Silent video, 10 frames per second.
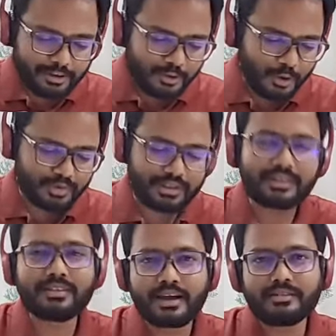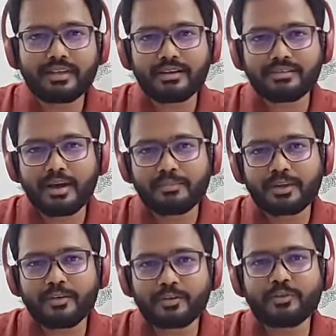so uh, that, that that's
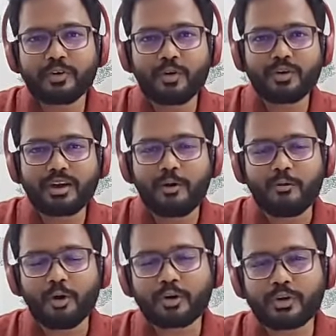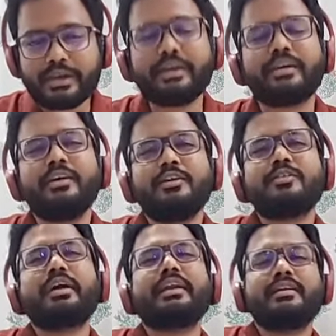something which we don't uh, want to hear
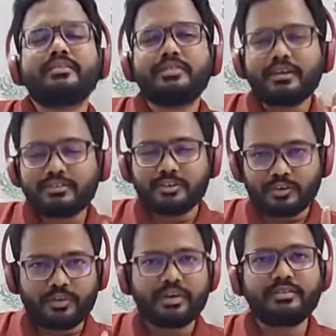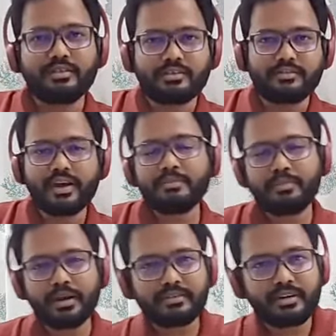so in such situations when
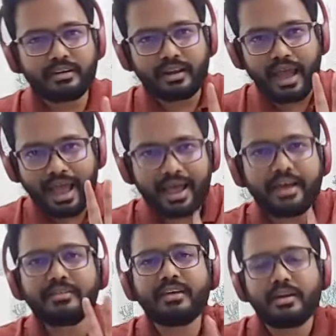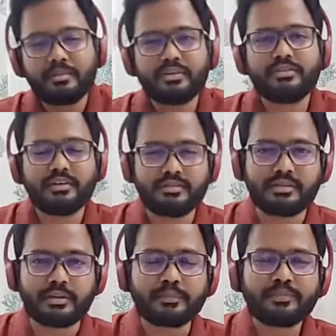patient has an
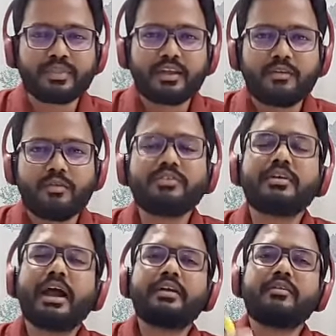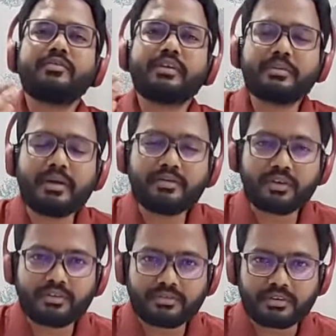emergency what's the kind of treatment
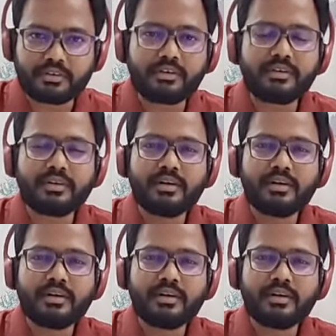we institute